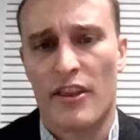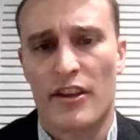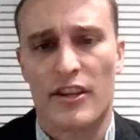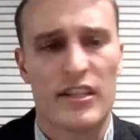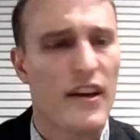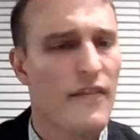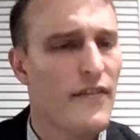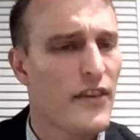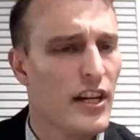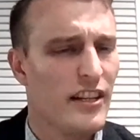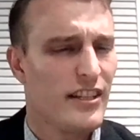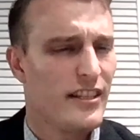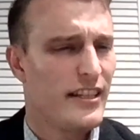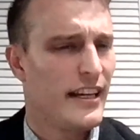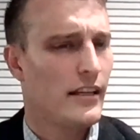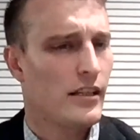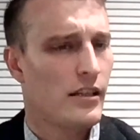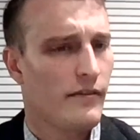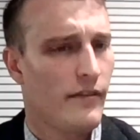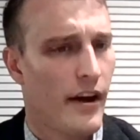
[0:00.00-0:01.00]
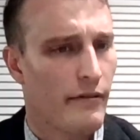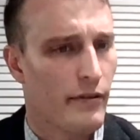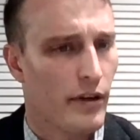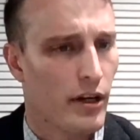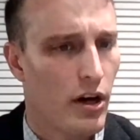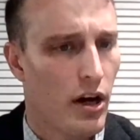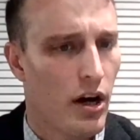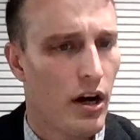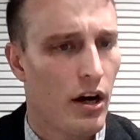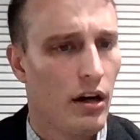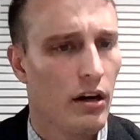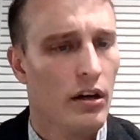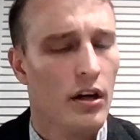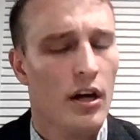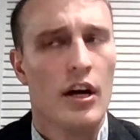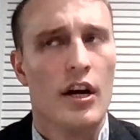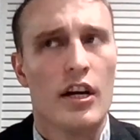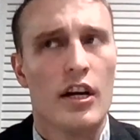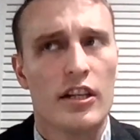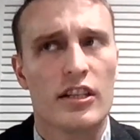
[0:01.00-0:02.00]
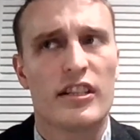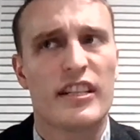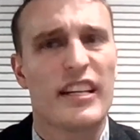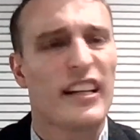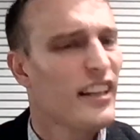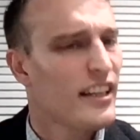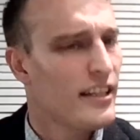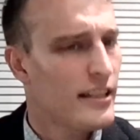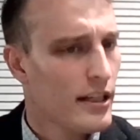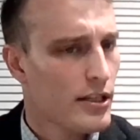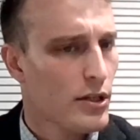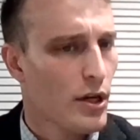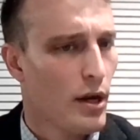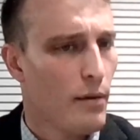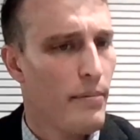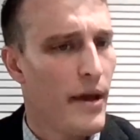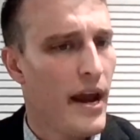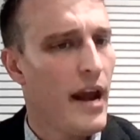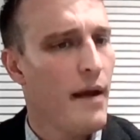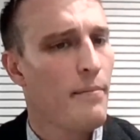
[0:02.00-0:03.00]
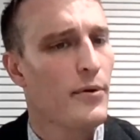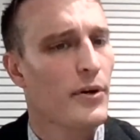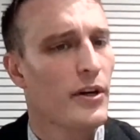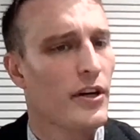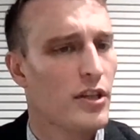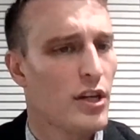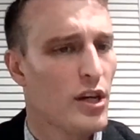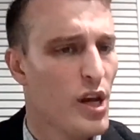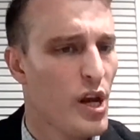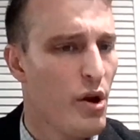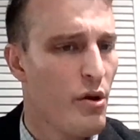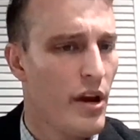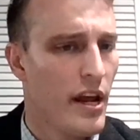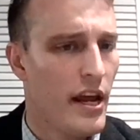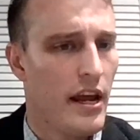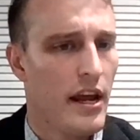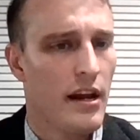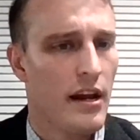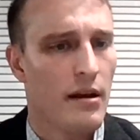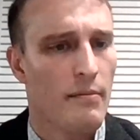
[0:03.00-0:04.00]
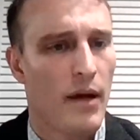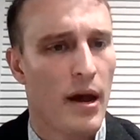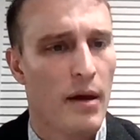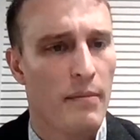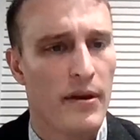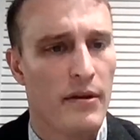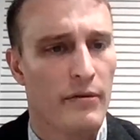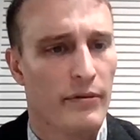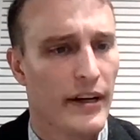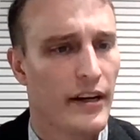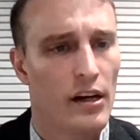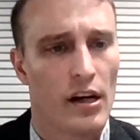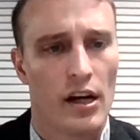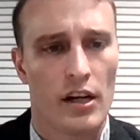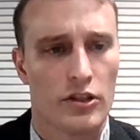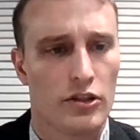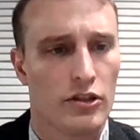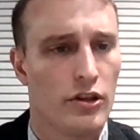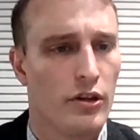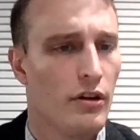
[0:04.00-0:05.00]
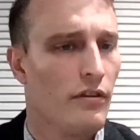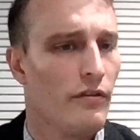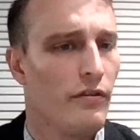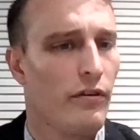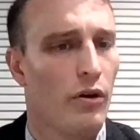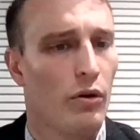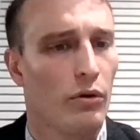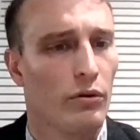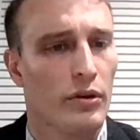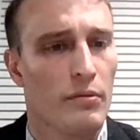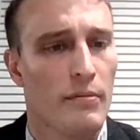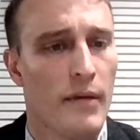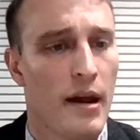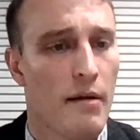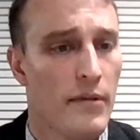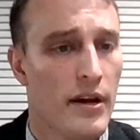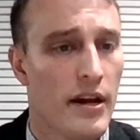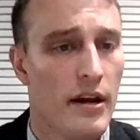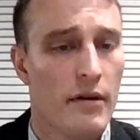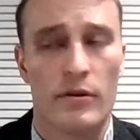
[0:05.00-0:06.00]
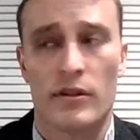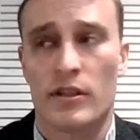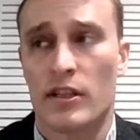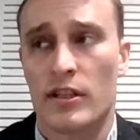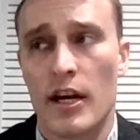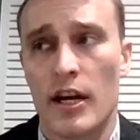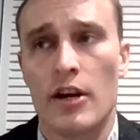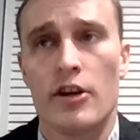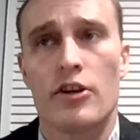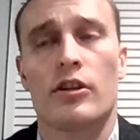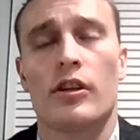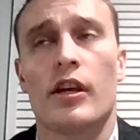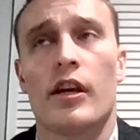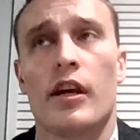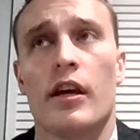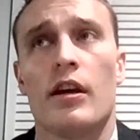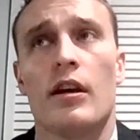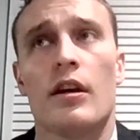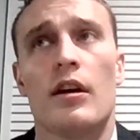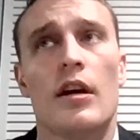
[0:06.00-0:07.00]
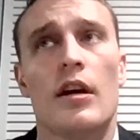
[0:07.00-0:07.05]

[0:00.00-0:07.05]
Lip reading: The 76, if I recall, still exists on paper as a unit, and it might be reconstituted of whole new men, but it was essentially